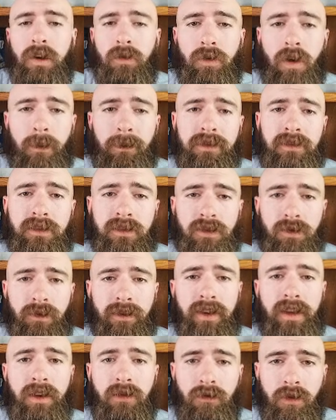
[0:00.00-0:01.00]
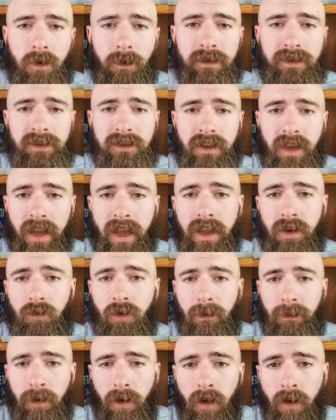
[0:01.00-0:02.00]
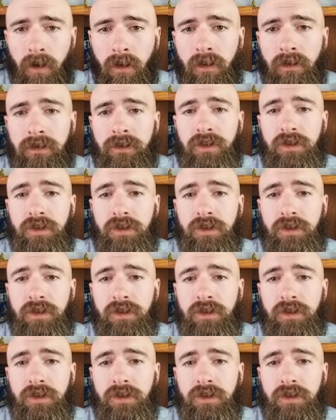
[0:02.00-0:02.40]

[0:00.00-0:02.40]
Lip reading: Romans 3 and Romans 9, where Paul,